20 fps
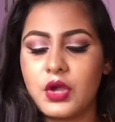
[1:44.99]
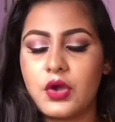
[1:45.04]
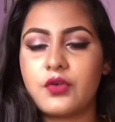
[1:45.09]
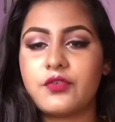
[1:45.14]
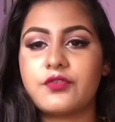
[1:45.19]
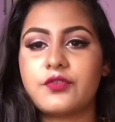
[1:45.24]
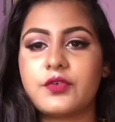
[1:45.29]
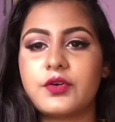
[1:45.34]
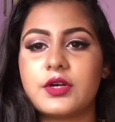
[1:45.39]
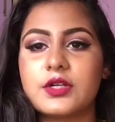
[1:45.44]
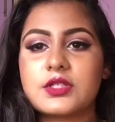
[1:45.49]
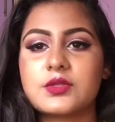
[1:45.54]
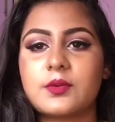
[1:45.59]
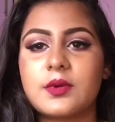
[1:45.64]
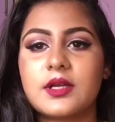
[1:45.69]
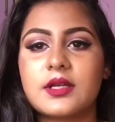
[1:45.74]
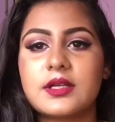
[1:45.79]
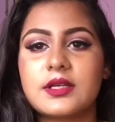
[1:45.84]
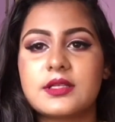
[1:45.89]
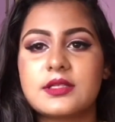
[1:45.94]
First
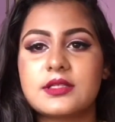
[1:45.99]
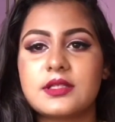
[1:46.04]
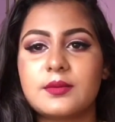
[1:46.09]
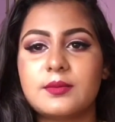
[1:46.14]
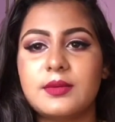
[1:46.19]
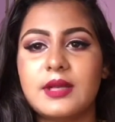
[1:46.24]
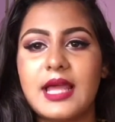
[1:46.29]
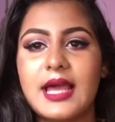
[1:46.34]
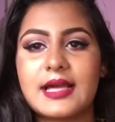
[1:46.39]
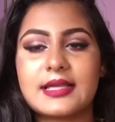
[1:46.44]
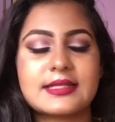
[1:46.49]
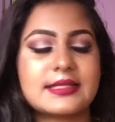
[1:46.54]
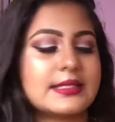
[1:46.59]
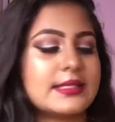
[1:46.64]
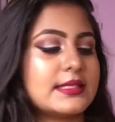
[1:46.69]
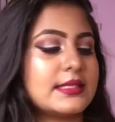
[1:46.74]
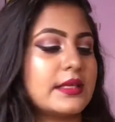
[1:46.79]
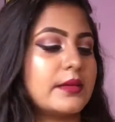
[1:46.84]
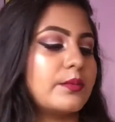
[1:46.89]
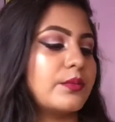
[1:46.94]
one is the black
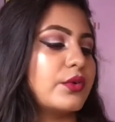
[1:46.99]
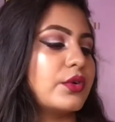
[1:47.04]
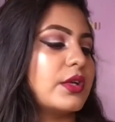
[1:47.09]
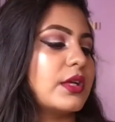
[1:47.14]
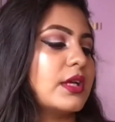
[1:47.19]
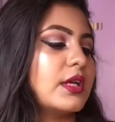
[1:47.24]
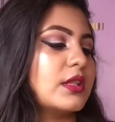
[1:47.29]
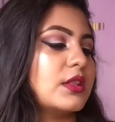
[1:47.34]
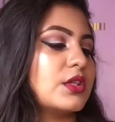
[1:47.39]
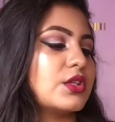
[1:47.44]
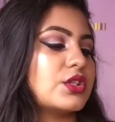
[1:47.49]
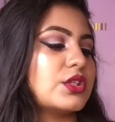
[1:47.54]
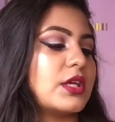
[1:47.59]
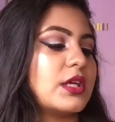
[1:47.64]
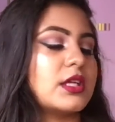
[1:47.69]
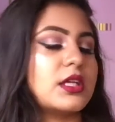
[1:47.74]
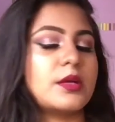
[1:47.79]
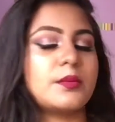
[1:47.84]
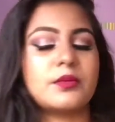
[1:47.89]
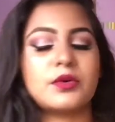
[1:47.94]
sesame pudding in the
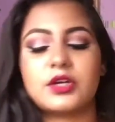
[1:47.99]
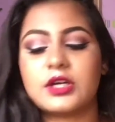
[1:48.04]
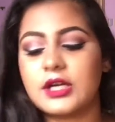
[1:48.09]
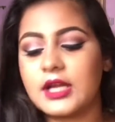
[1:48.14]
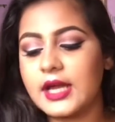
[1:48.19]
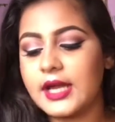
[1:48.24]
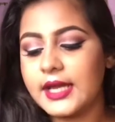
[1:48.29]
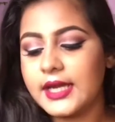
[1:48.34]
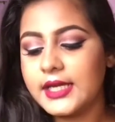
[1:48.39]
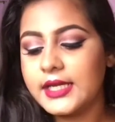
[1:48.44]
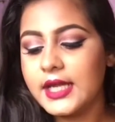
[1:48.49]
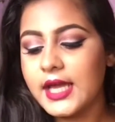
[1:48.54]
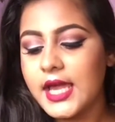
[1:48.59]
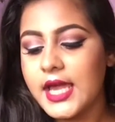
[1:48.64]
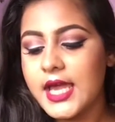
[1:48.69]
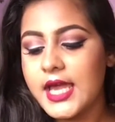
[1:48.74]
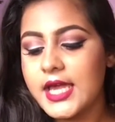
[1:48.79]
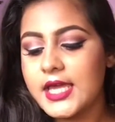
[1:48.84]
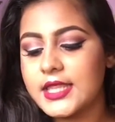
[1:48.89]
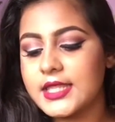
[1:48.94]
shade number 9.
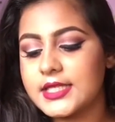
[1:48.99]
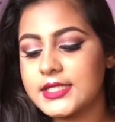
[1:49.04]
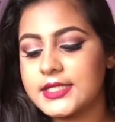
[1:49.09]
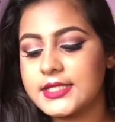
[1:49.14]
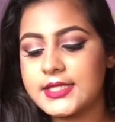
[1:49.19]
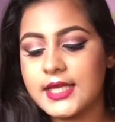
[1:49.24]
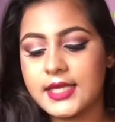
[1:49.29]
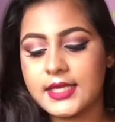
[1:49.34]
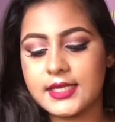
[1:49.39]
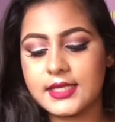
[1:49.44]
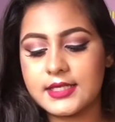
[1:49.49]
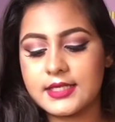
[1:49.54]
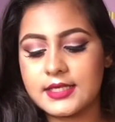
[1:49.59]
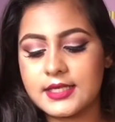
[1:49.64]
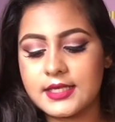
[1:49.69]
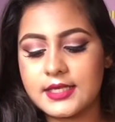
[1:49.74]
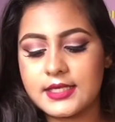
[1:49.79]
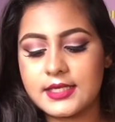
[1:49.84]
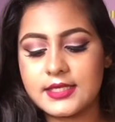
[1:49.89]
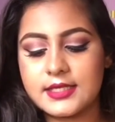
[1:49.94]
The
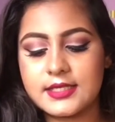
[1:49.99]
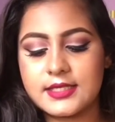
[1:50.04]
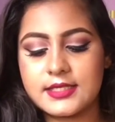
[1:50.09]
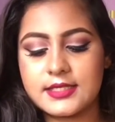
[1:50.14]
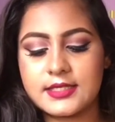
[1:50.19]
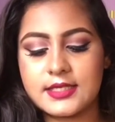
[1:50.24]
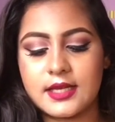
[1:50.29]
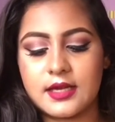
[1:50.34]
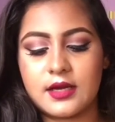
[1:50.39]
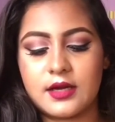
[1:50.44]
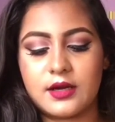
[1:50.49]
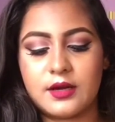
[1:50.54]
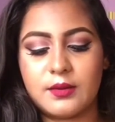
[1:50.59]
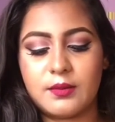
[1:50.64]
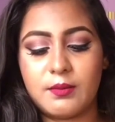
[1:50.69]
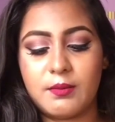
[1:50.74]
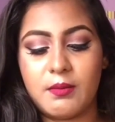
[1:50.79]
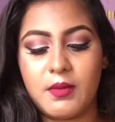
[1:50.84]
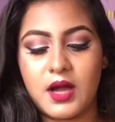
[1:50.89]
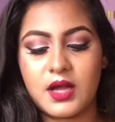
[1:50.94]
second is uh,
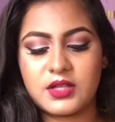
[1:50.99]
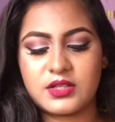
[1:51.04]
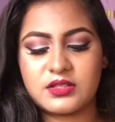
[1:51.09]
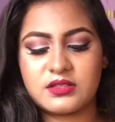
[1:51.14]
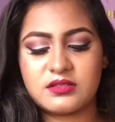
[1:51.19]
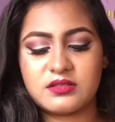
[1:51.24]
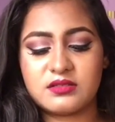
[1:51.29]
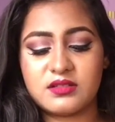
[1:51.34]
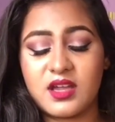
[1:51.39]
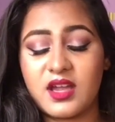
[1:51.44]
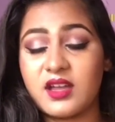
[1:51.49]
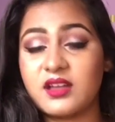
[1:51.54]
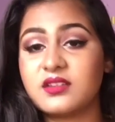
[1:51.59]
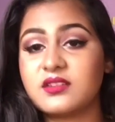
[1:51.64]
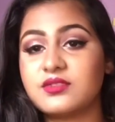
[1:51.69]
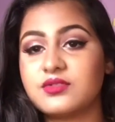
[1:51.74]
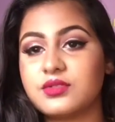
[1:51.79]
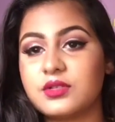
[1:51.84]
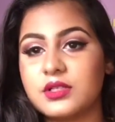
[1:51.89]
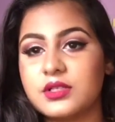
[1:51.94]
matte, I
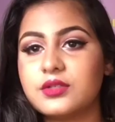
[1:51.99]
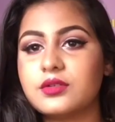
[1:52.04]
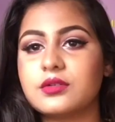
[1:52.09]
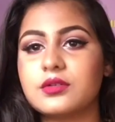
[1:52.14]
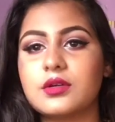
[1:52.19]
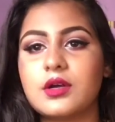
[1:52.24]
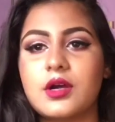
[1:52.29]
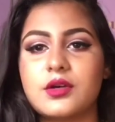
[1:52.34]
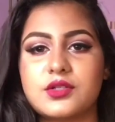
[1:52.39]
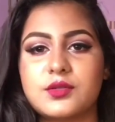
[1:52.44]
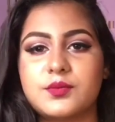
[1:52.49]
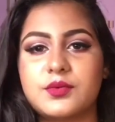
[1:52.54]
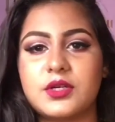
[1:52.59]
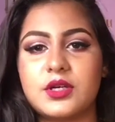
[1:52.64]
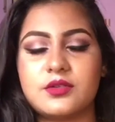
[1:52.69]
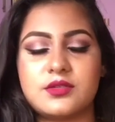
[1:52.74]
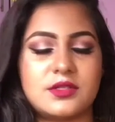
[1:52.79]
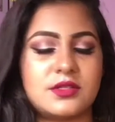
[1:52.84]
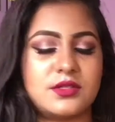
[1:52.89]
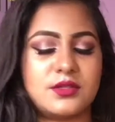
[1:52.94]
really don't know how to
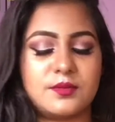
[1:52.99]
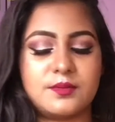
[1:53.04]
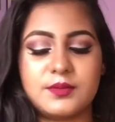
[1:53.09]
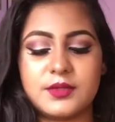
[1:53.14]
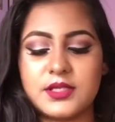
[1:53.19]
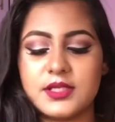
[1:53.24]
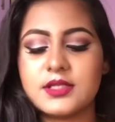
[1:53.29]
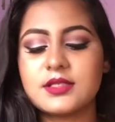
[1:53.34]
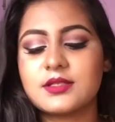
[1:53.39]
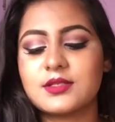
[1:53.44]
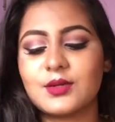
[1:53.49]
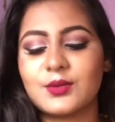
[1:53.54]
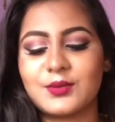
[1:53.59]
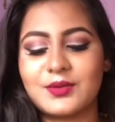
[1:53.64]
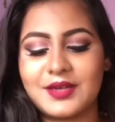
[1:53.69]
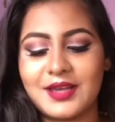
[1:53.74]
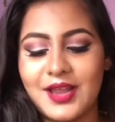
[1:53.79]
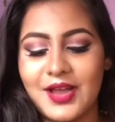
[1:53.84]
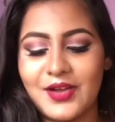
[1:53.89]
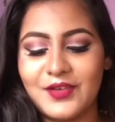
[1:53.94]
pronounce it so please
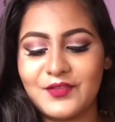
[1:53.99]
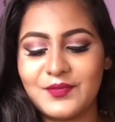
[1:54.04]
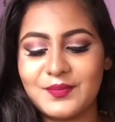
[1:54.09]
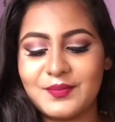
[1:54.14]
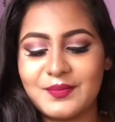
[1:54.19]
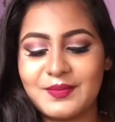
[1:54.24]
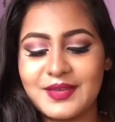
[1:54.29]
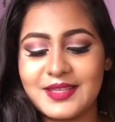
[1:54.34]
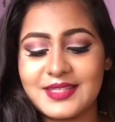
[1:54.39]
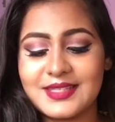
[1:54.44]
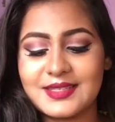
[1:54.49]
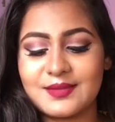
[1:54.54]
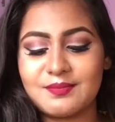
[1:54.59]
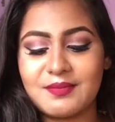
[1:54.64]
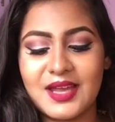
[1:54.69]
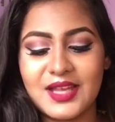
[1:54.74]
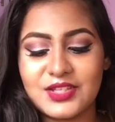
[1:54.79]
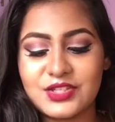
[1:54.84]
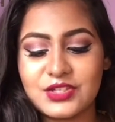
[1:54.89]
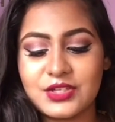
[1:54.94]
don't laugh. It's
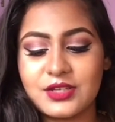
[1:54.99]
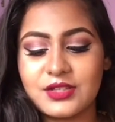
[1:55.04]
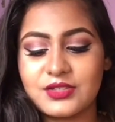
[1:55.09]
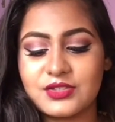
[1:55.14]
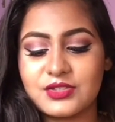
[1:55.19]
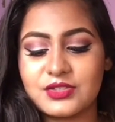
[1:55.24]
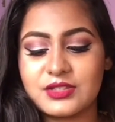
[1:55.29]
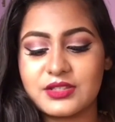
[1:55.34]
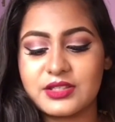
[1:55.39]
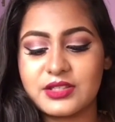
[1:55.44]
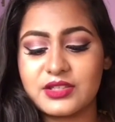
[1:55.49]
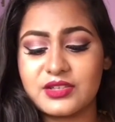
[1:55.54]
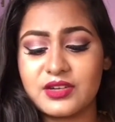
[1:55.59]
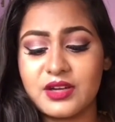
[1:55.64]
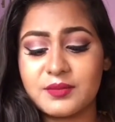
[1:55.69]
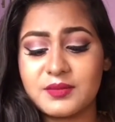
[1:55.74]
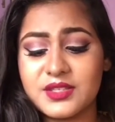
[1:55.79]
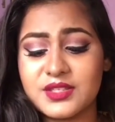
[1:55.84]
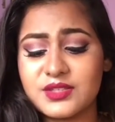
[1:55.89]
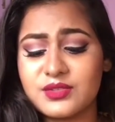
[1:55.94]
matcha
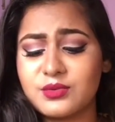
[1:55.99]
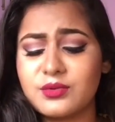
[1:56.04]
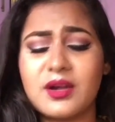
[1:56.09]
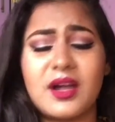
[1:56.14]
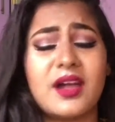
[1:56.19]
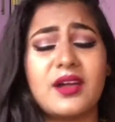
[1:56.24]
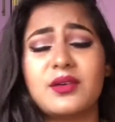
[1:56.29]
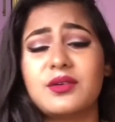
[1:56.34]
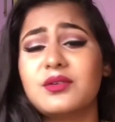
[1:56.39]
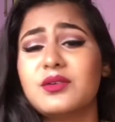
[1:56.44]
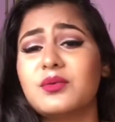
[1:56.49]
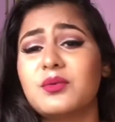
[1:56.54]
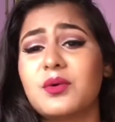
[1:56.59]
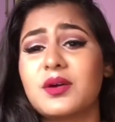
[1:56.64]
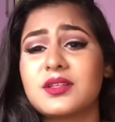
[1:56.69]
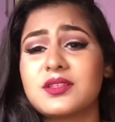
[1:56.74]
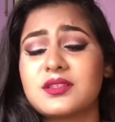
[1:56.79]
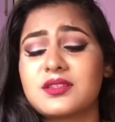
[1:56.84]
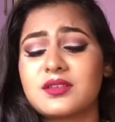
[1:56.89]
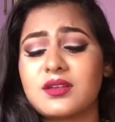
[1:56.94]
tiramisu i don't know
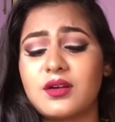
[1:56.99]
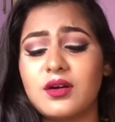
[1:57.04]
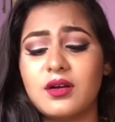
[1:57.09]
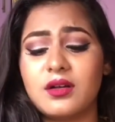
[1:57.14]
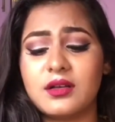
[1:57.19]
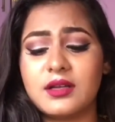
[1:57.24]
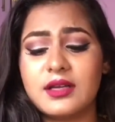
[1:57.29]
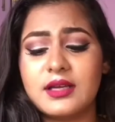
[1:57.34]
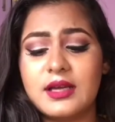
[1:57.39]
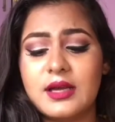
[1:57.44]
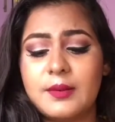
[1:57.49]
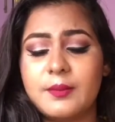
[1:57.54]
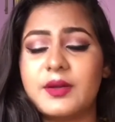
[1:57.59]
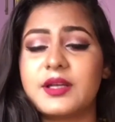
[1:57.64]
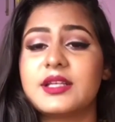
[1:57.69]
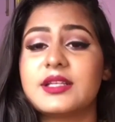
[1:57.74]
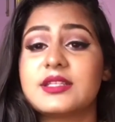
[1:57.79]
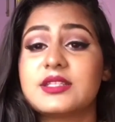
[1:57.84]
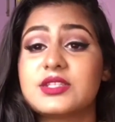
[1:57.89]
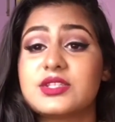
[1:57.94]
what it's called
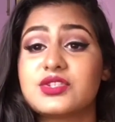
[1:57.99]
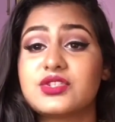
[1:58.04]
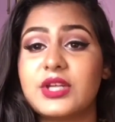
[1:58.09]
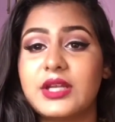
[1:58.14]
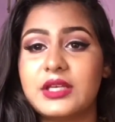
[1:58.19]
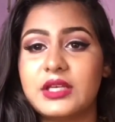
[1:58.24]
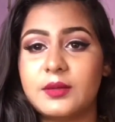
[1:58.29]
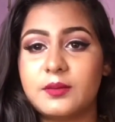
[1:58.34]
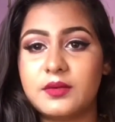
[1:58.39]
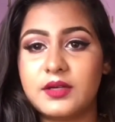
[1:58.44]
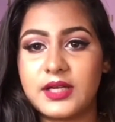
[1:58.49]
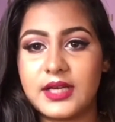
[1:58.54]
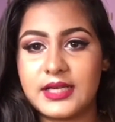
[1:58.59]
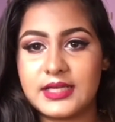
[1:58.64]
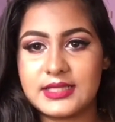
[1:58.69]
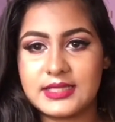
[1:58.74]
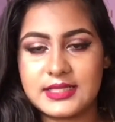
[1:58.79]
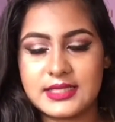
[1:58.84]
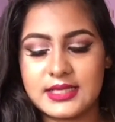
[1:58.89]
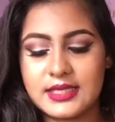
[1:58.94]
but it's shade number
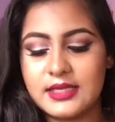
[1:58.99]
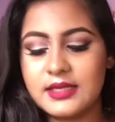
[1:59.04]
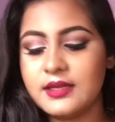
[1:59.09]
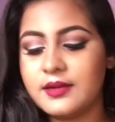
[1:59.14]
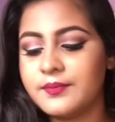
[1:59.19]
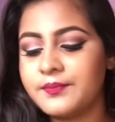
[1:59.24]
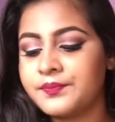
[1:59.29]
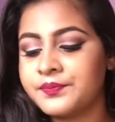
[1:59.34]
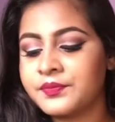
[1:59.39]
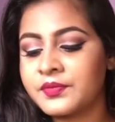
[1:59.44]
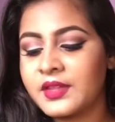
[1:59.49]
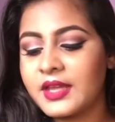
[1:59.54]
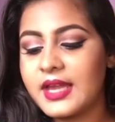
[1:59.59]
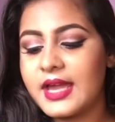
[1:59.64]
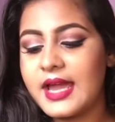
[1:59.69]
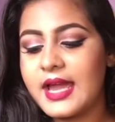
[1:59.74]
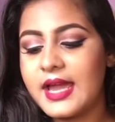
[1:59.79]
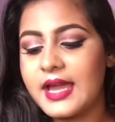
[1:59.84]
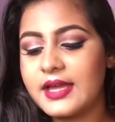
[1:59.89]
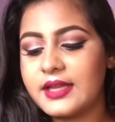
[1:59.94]
19
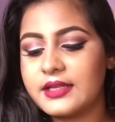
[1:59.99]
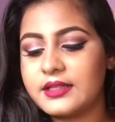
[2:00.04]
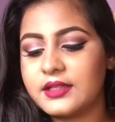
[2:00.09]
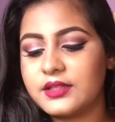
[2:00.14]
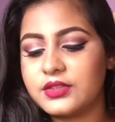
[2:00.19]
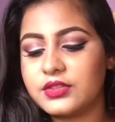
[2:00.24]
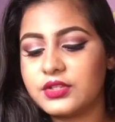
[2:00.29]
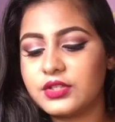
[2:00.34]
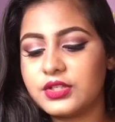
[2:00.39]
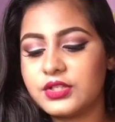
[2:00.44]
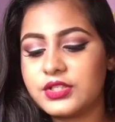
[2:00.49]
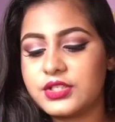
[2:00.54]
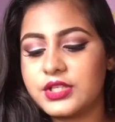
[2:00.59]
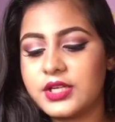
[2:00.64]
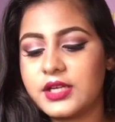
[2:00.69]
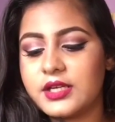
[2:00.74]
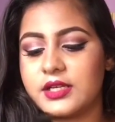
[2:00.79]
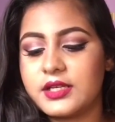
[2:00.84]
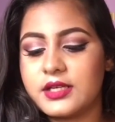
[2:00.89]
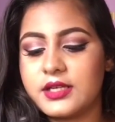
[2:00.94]
and the third
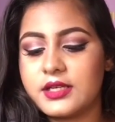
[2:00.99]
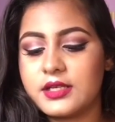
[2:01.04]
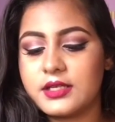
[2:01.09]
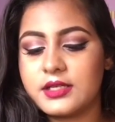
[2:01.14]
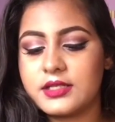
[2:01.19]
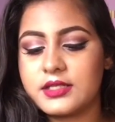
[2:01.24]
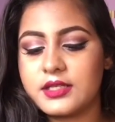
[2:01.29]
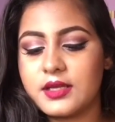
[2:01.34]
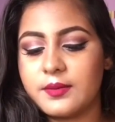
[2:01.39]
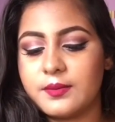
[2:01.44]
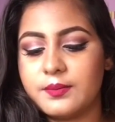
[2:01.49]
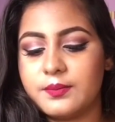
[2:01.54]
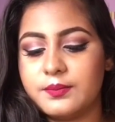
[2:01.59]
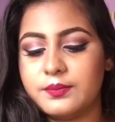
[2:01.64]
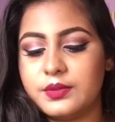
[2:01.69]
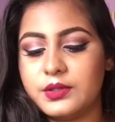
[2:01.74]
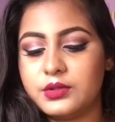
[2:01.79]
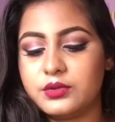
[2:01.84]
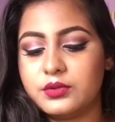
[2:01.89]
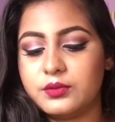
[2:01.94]
shade is
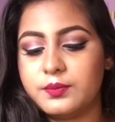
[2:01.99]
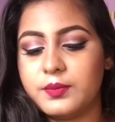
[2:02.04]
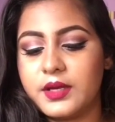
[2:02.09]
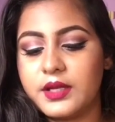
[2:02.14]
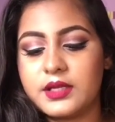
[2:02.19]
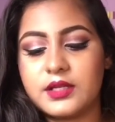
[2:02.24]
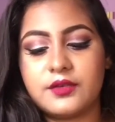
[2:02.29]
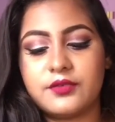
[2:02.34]
blueberry